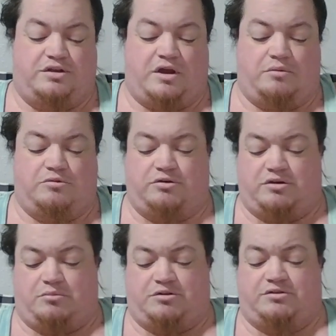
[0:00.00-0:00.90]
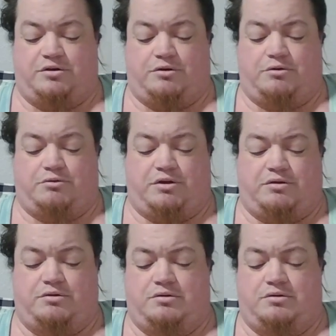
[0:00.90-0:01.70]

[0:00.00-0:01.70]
Yeah, I'm doing doubles there. Okay.